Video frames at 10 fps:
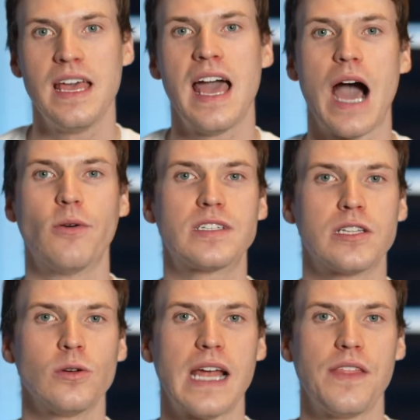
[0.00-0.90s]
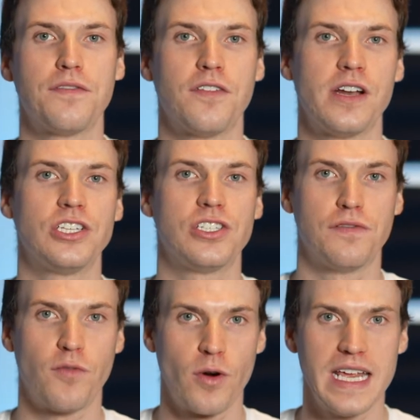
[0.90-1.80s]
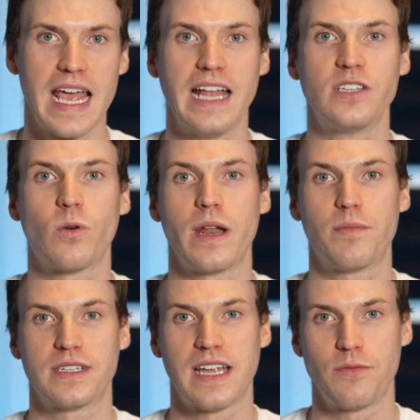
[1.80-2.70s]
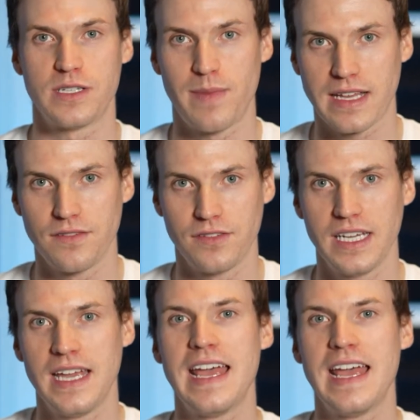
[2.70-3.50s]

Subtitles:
I would slow down the footage to 40 and 20% respectively,